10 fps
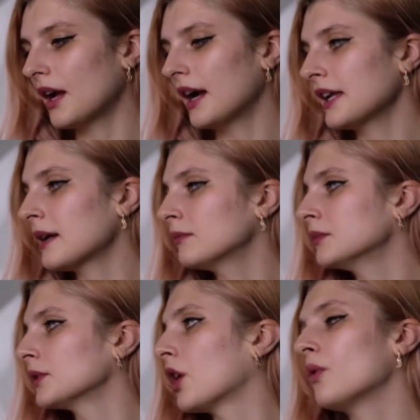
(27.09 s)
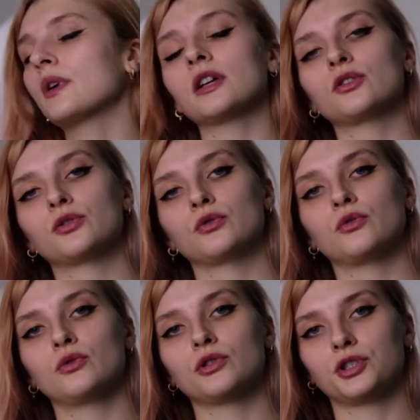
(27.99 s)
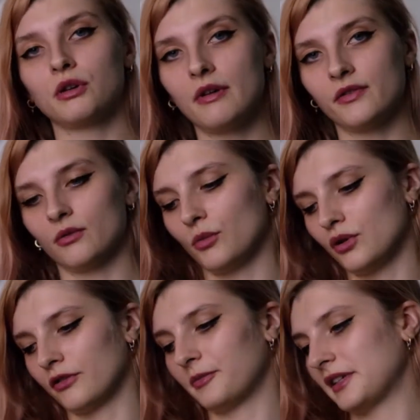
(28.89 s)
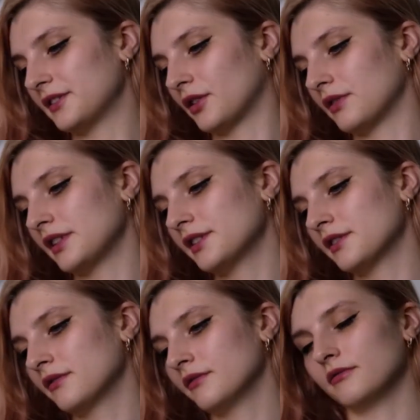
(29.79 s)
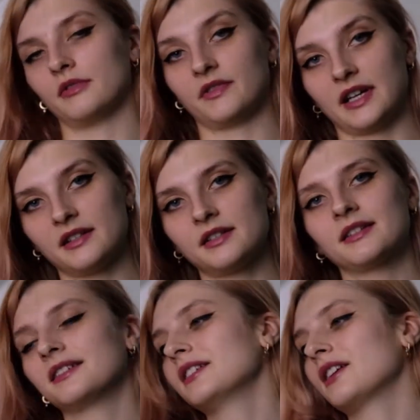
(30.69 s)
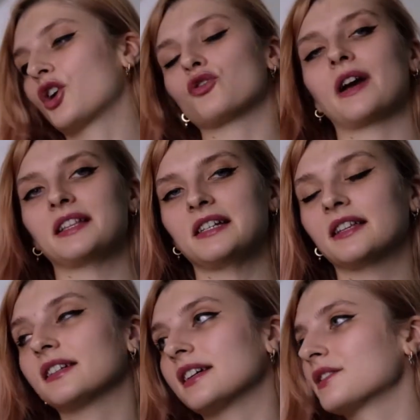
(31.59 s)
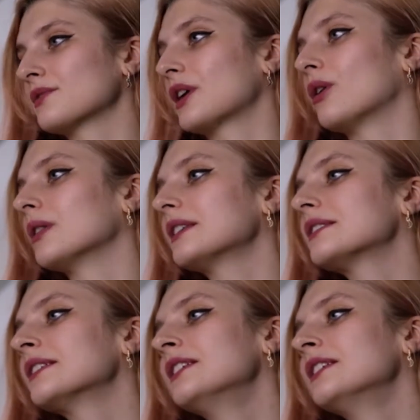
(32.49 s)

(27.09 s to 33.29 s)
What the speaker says: I am going to share with you more of my stories with that katana, as we call it,